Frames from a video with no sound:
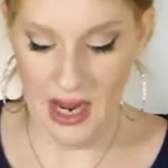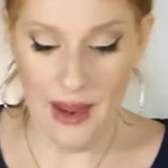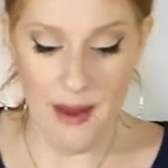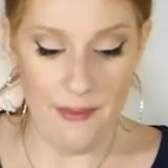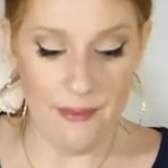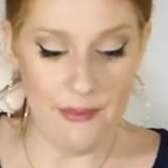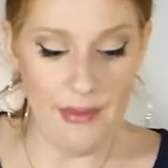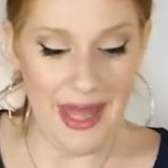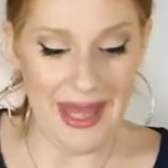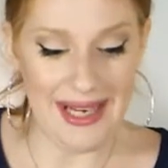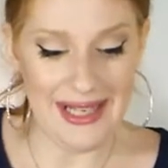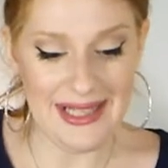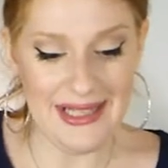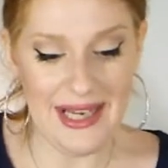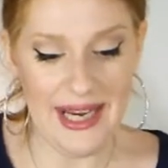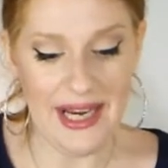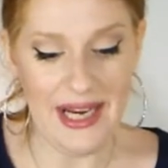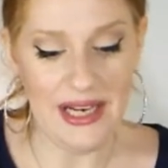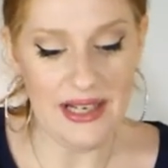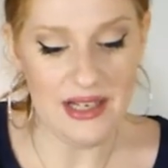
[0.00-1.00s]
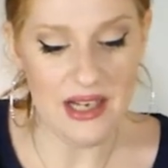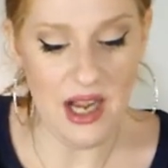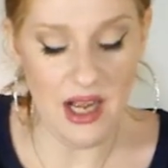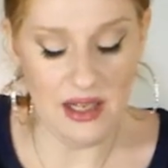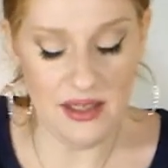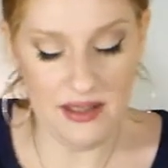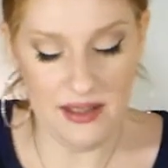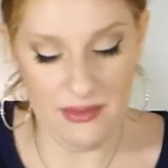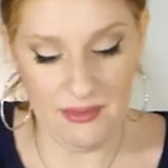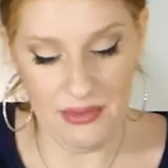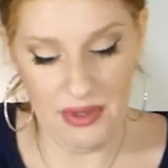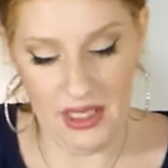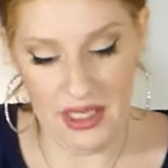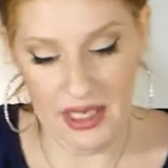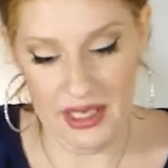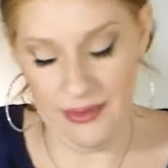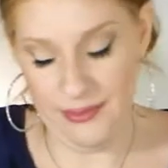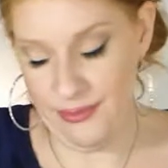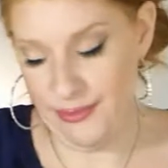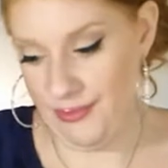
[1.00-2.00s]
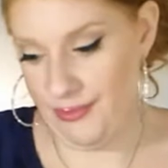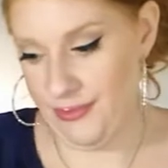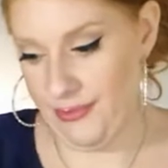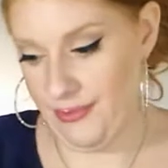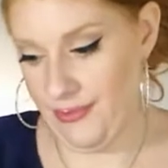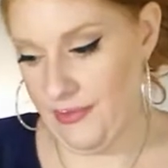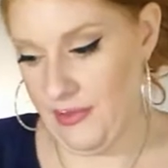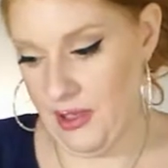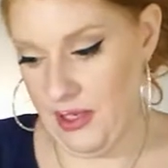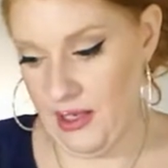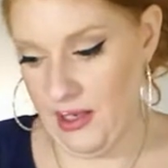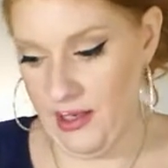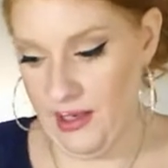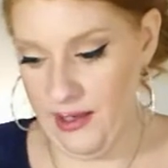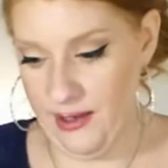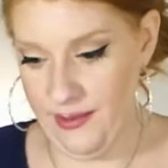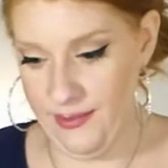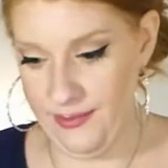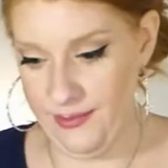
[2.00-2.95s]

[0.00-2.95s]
Meditate and contemplate. Okay.